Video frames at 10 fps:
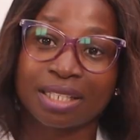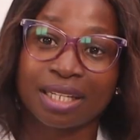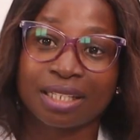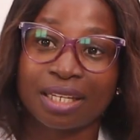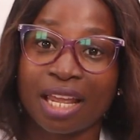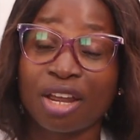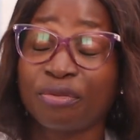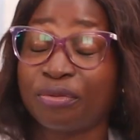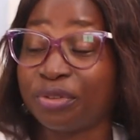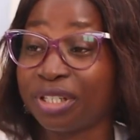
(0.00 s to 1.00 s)
then,
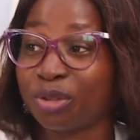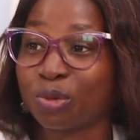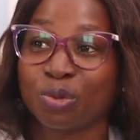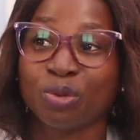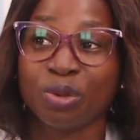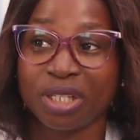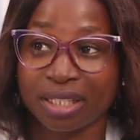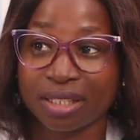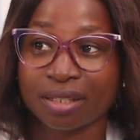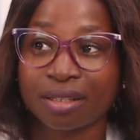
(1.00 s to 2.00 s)
every 2
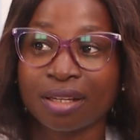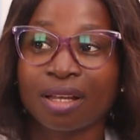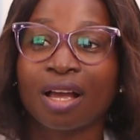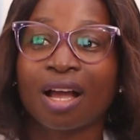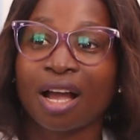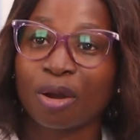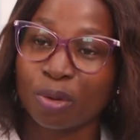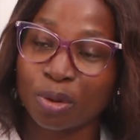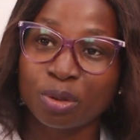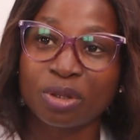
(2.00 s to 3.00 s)
weeks, I'll
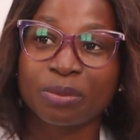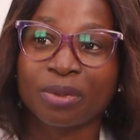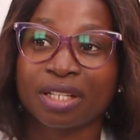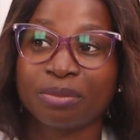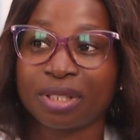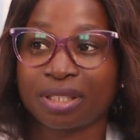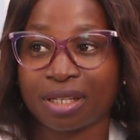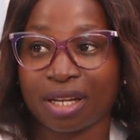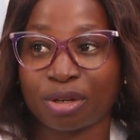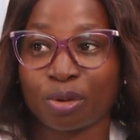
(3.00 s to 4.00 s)
always be admitted
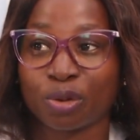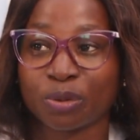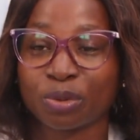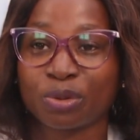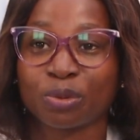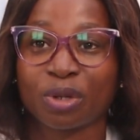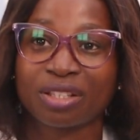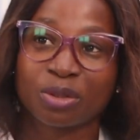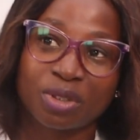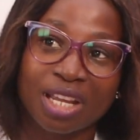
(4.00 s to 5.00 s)
at the hospital.
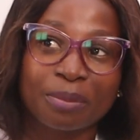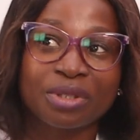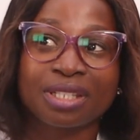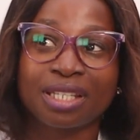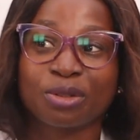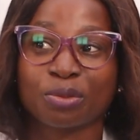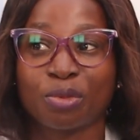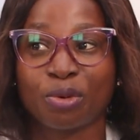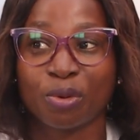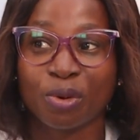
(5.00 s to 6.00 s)
Today I'm sick,
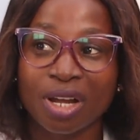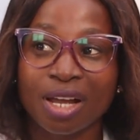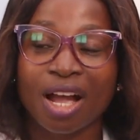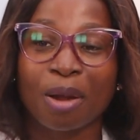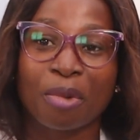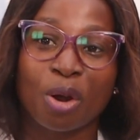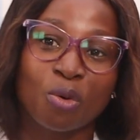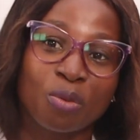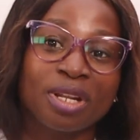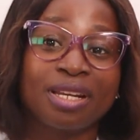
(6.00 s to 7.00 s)
tomorrow I'm at
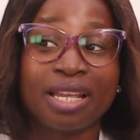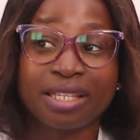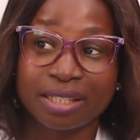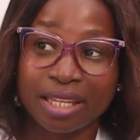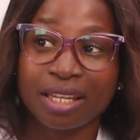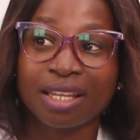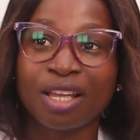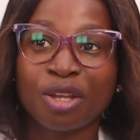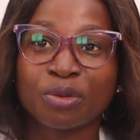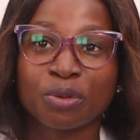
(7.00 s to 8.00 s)
home, the next day.
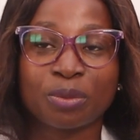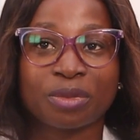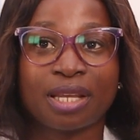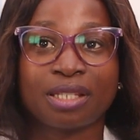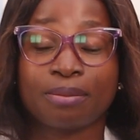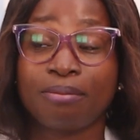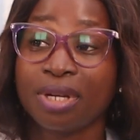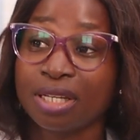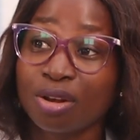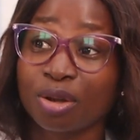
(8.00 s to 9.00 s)
Sometimes
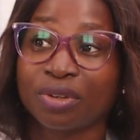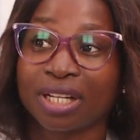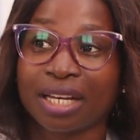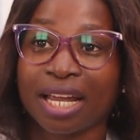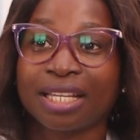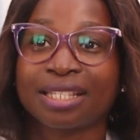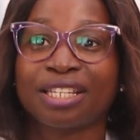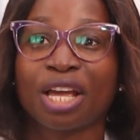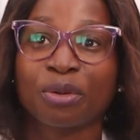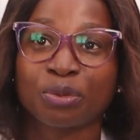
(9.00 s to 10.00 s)
middle of the night,
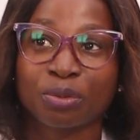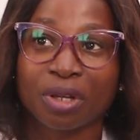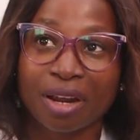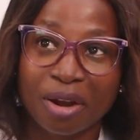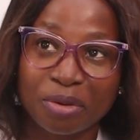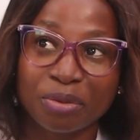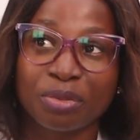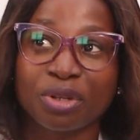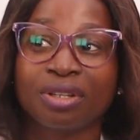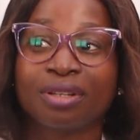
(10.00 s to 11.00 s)
they have to carry
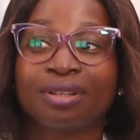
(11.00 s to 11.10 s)
me